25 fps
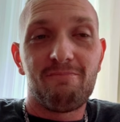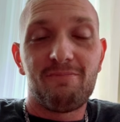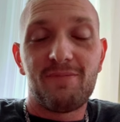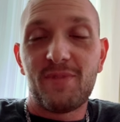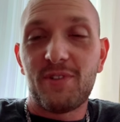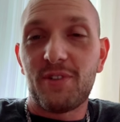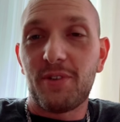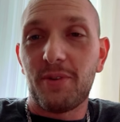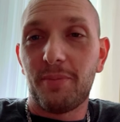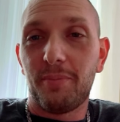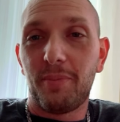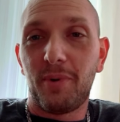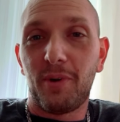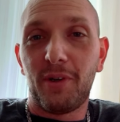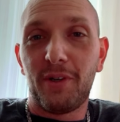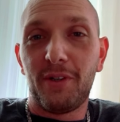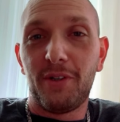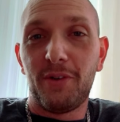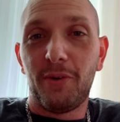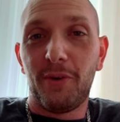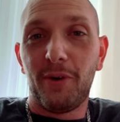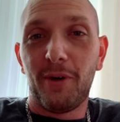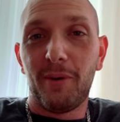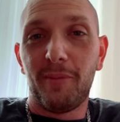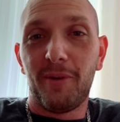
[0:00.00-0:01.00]
So pretty
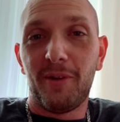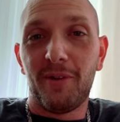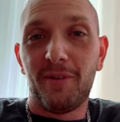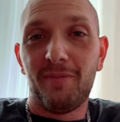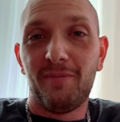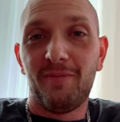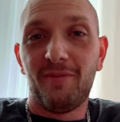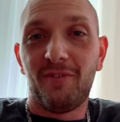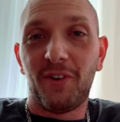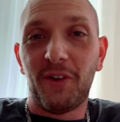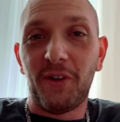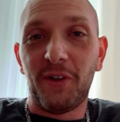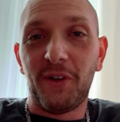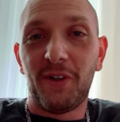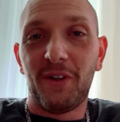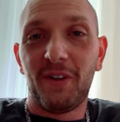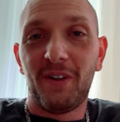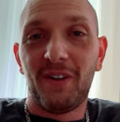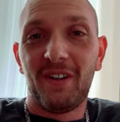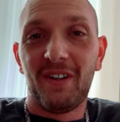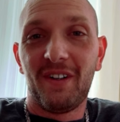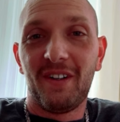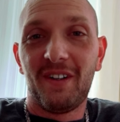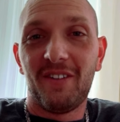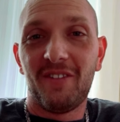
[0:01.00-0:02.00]
normal for
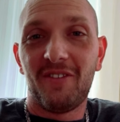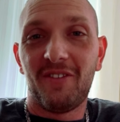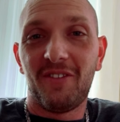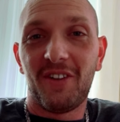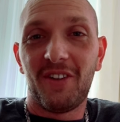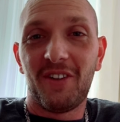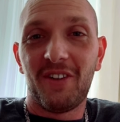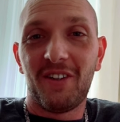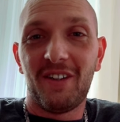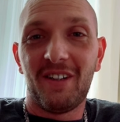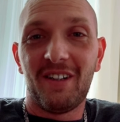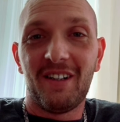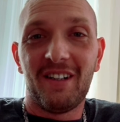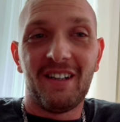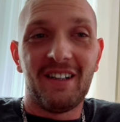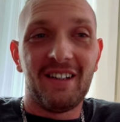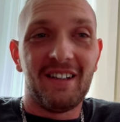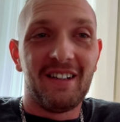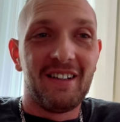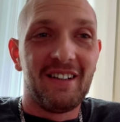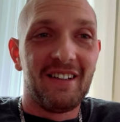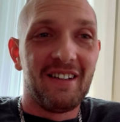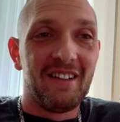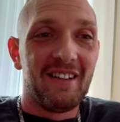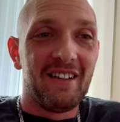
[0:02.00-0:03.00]

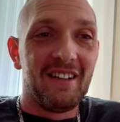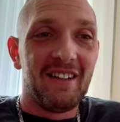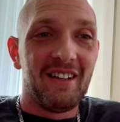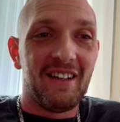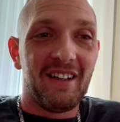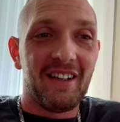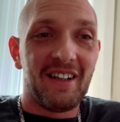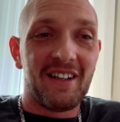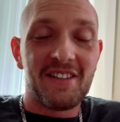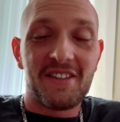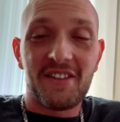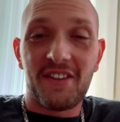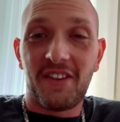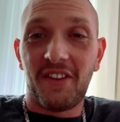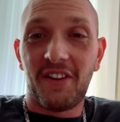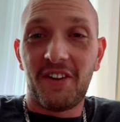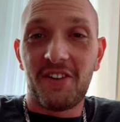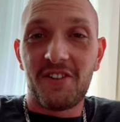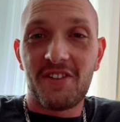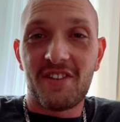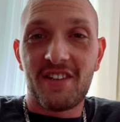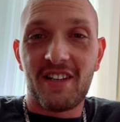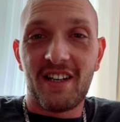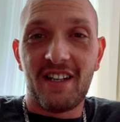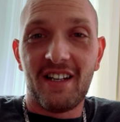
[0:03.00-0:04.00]
I guess
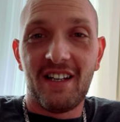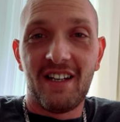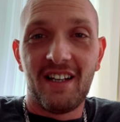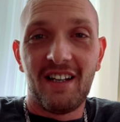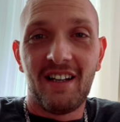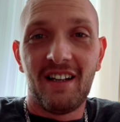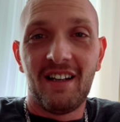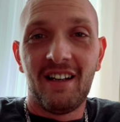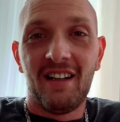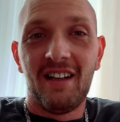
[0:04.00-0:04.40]
Thursday.